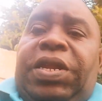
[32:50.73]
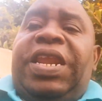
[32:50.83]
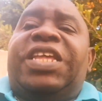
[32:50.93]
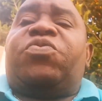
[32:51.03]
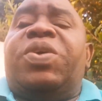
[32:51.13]

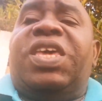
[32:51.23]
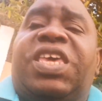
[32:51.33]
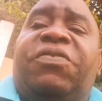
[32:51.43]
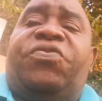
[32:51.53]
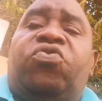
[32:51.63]
let me
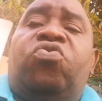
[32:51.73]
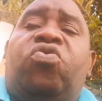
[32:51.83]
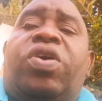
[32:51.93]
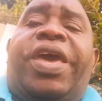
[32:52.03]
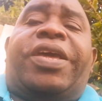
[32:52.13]
give
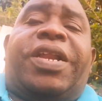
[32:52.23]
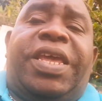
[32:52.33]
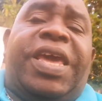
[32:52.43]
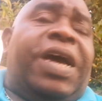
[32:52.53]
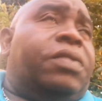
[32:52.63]
you a
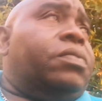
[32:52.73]
clear